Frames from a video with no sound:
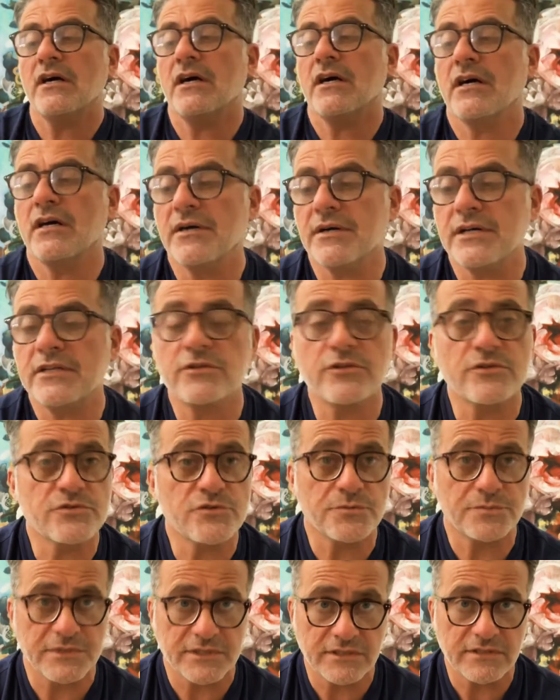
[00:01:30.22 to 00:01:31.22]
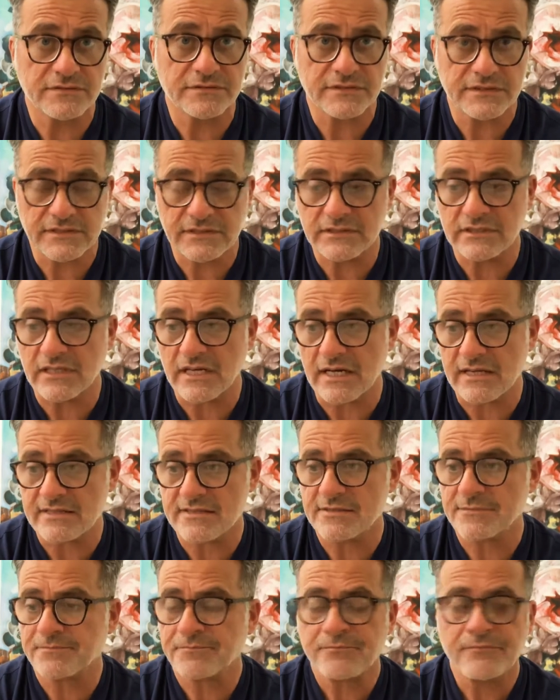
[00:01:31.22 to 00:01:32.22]
uh, and those will be good for the
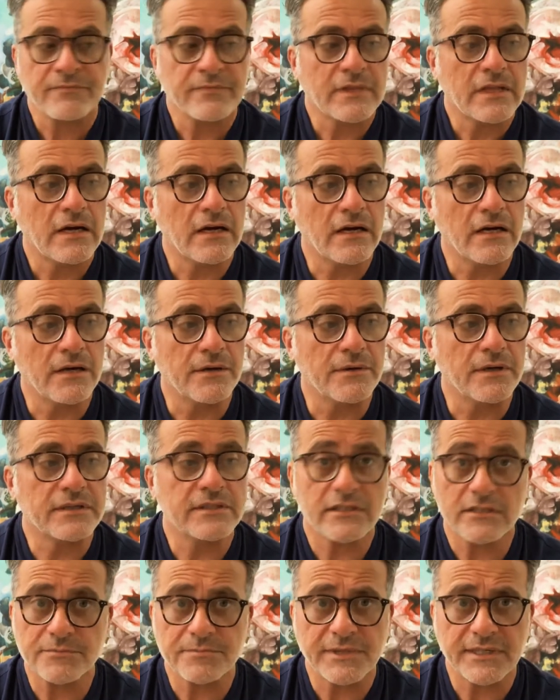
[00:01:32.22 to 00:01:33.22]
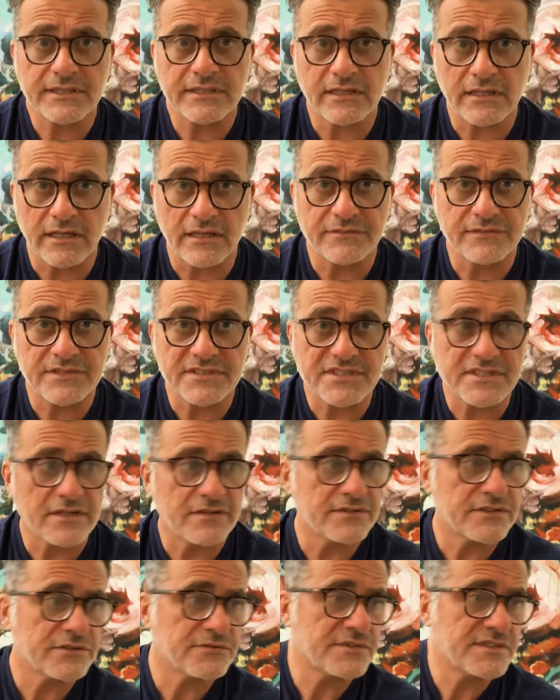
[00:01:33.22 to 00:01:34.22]
class. Uh, another paint that I've
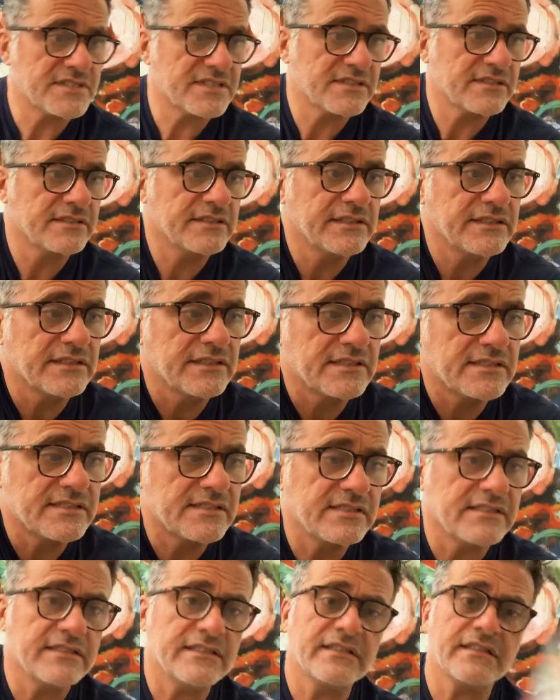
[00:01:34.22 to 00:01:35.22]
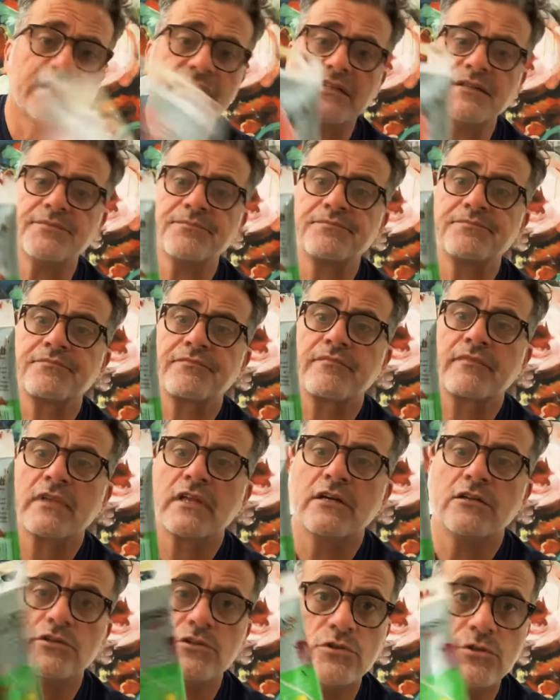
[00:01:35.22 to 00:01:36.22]
discovered recently is the um,
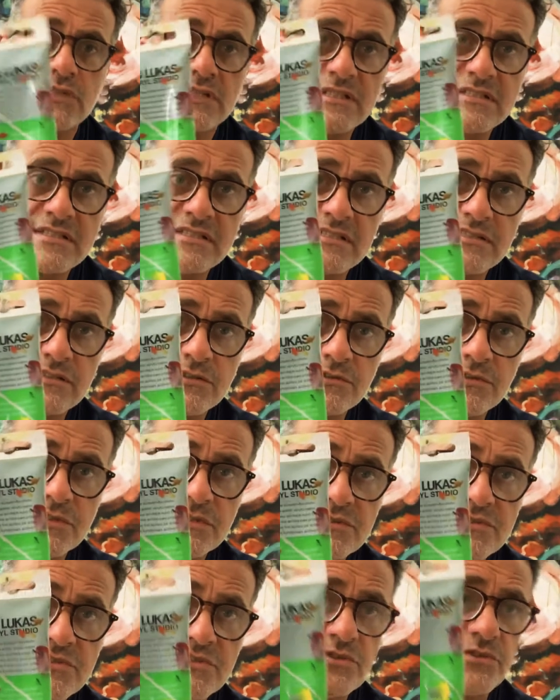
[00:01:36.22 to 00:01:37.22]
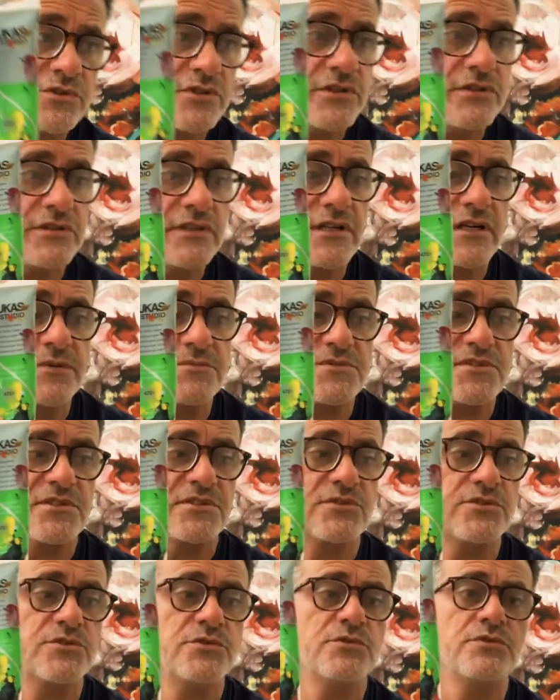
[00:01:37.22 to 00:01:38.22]
Lukas Cryl Studio. It comes
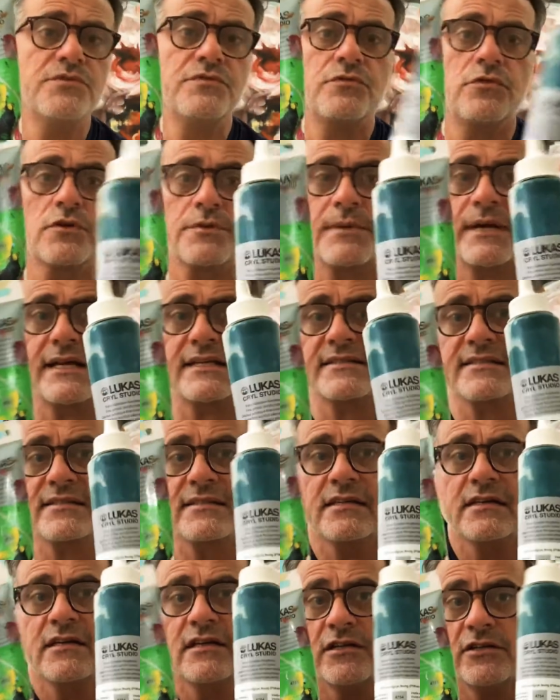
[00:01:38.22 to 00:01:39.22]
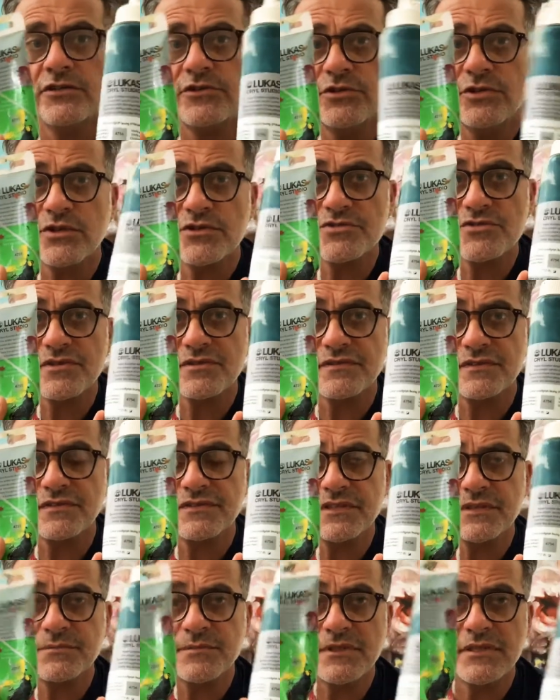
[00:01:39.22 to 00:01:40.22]
in two formats,
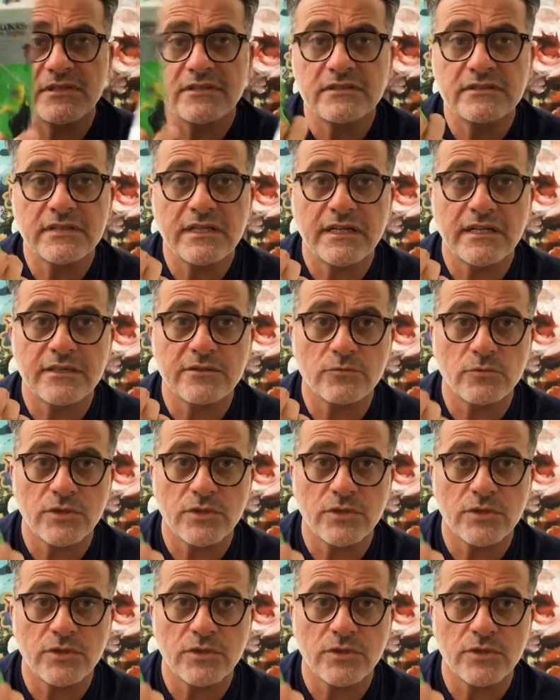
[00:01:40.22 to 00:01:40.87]
250 mil and